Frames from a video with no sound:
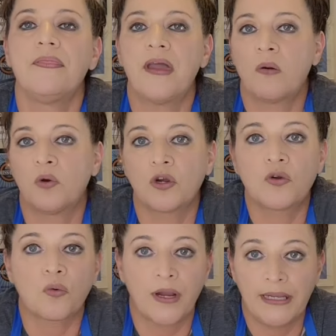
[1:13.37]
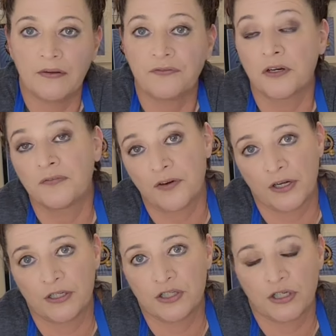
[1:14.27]
that were great for
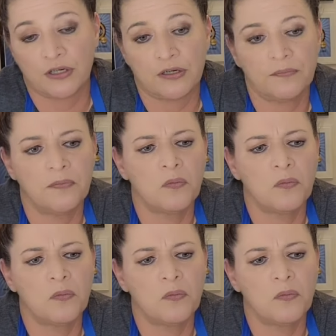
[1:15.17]
furniture.